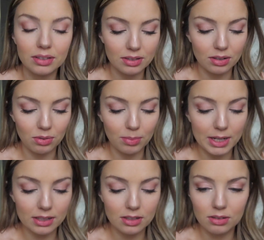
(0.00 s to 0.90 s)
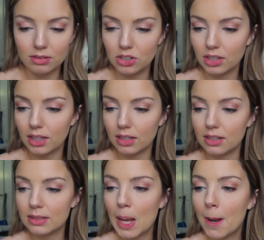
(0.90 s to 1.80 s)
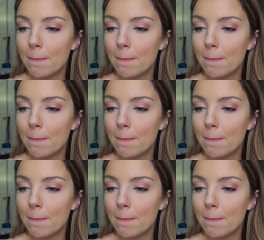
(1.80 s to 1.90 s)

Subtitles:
So we're back to doing shit like this.